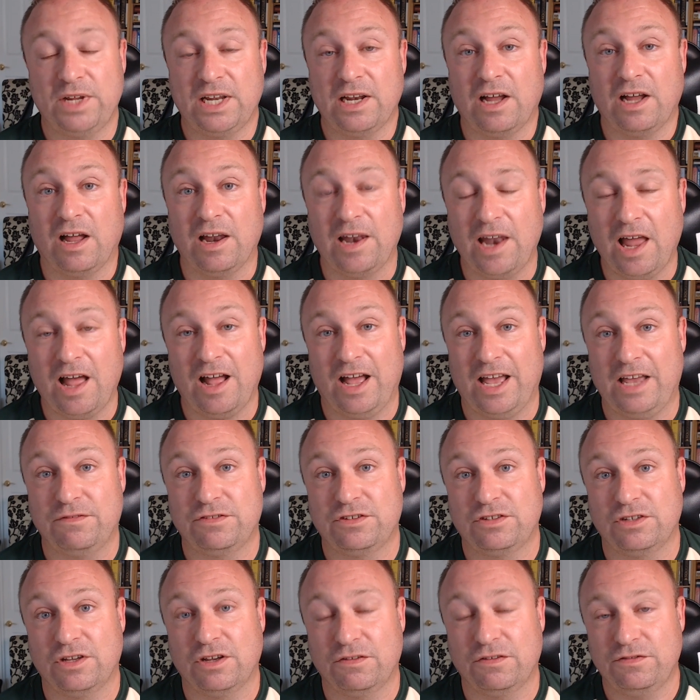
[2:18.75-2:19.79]
in our
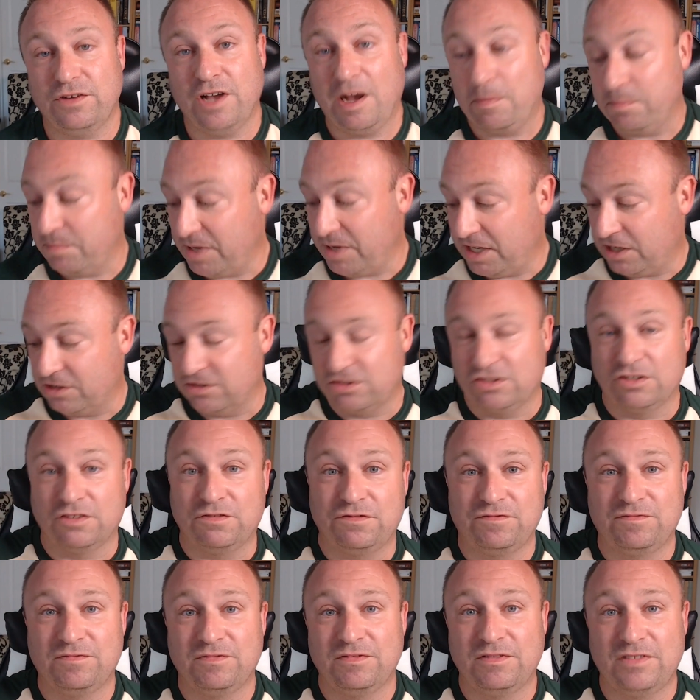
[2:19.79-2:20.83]
lives have come because of